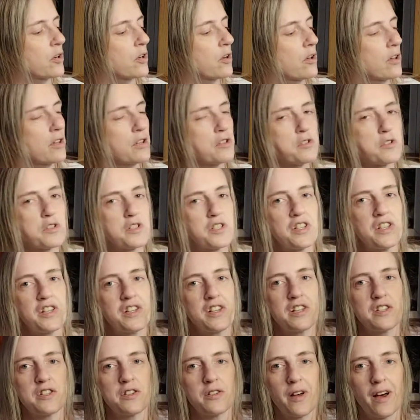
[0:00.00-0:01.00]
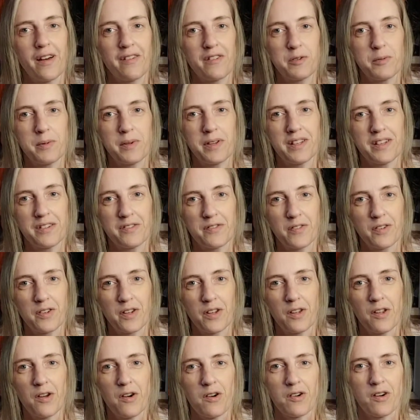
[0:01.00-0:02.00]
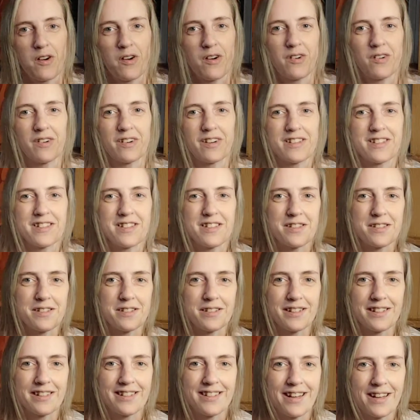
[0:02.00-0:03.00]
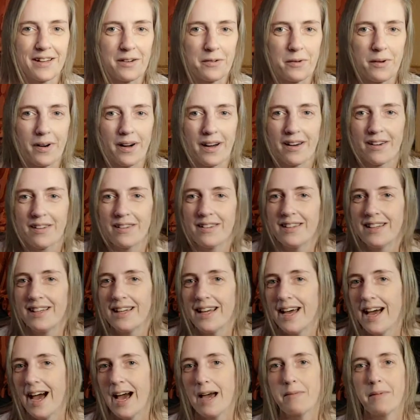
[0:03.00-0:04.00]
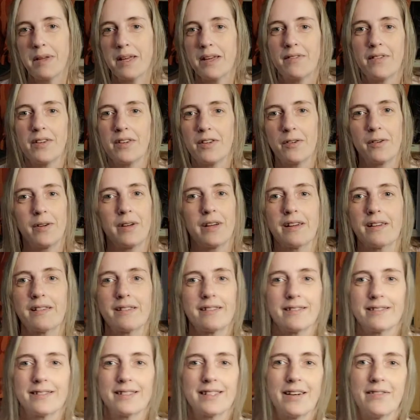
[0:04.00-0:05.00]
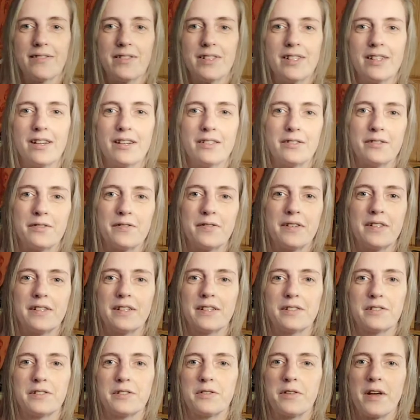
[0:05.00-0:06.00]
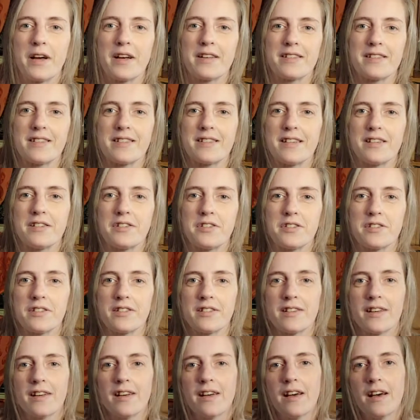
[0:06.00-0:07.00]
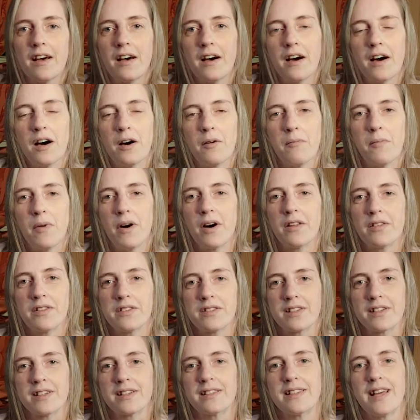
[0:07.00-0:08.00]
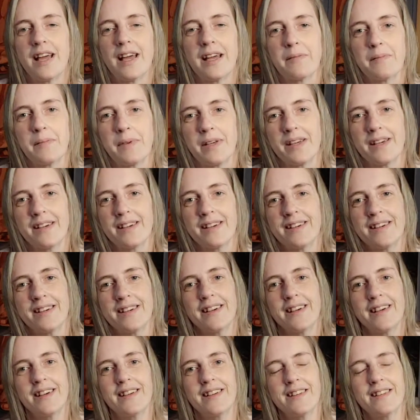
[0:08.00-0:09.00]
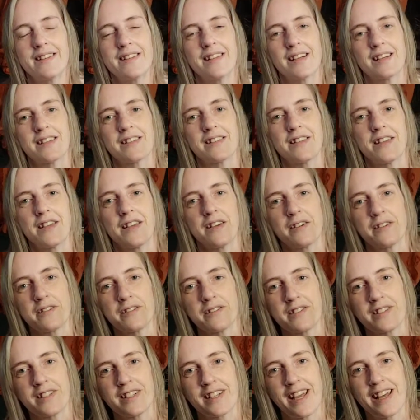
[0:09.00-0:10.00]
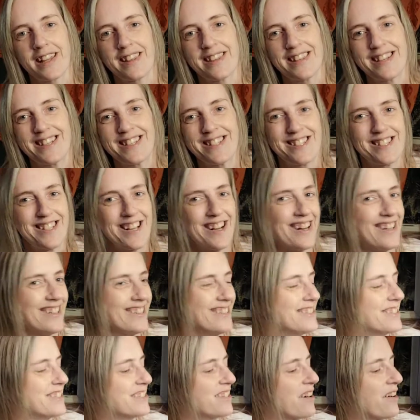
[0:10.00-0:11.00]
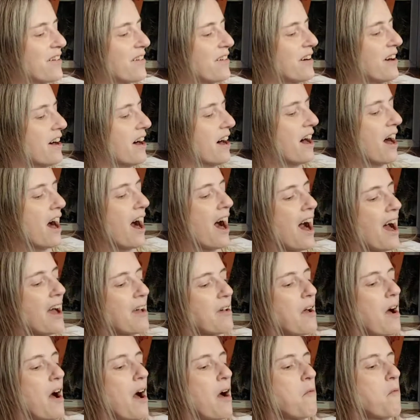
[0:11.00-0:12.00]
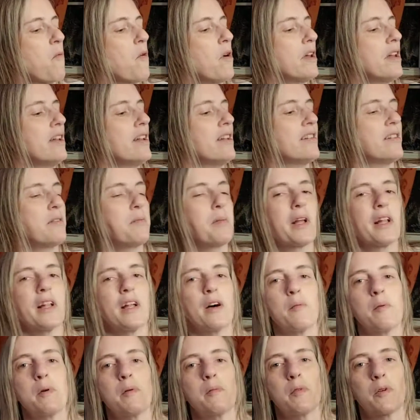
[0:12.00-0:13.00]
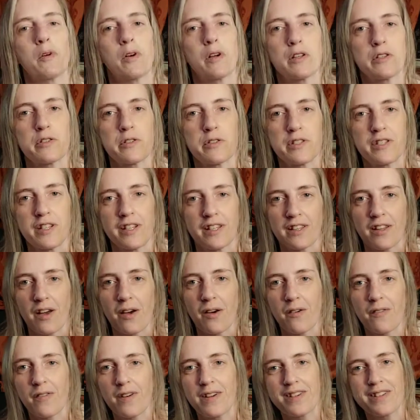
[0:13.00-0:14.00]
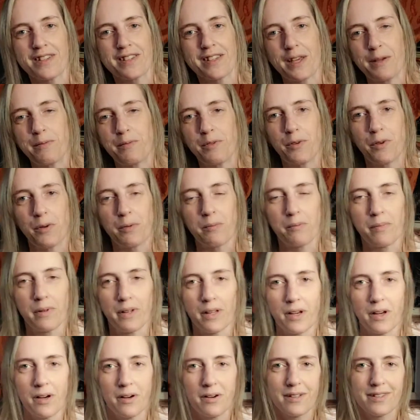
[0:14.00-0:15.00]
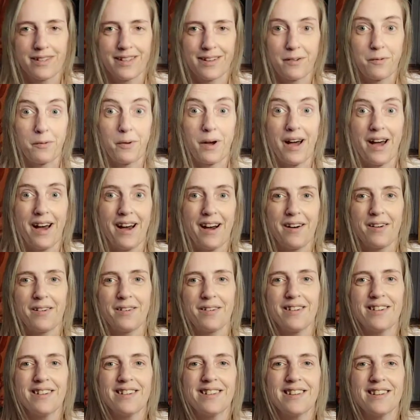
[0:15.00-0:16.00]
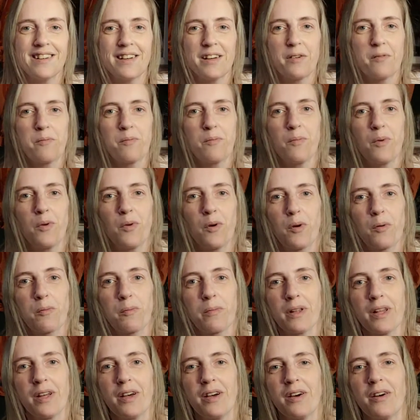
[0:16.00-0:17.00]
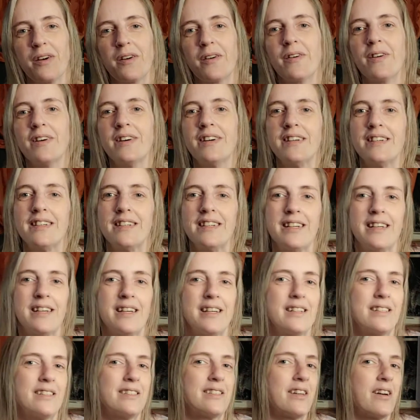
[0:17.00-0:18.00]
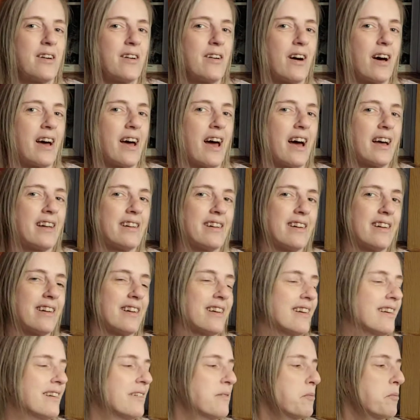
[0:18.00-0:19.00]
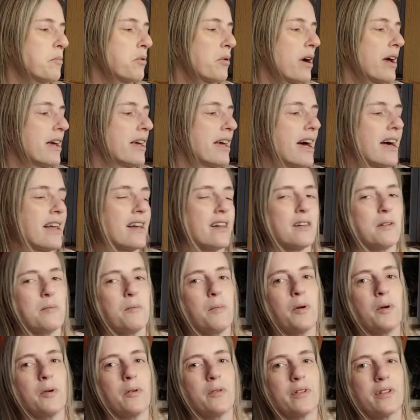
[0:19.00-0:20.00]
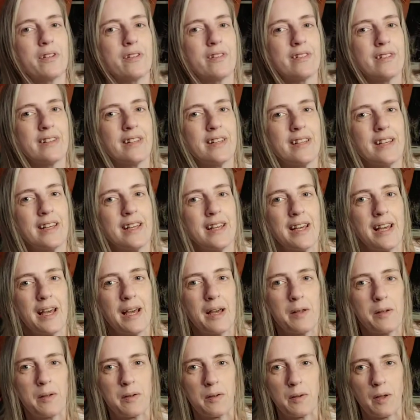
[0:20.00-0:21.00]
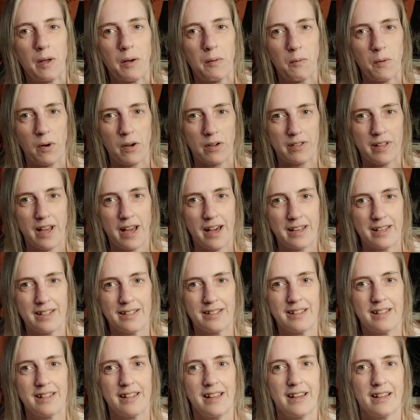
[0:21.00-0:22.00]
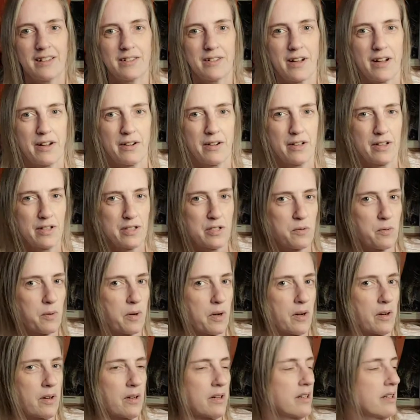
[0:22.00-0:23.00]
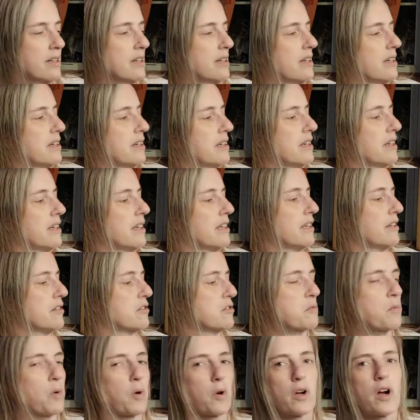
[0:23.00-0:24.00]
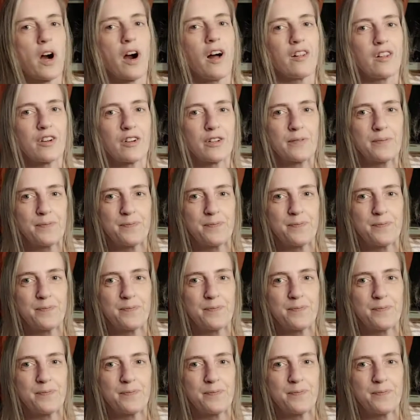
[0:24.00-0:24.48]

all interested in this, you'll have to be in it for the long haul because this is going to take a while. I mean, even doing 1,750 or 2,000 stitches a month is going to take me 6 years to get this done. So I wanted it to be a little bit more interesting though. If I just keep doing blue, it's like, wow, more blue. So I had to break out of the mold and work down into the other areas where there's more color.